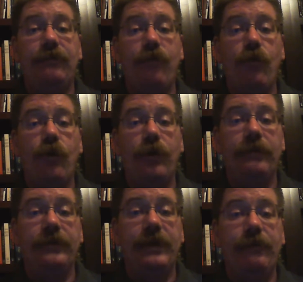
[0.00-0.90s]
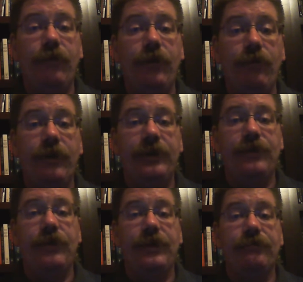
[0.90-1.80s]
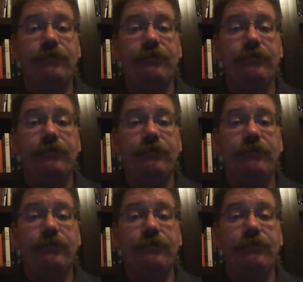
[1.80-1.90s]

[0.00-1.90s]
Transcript: 4, the 10.1-inch one,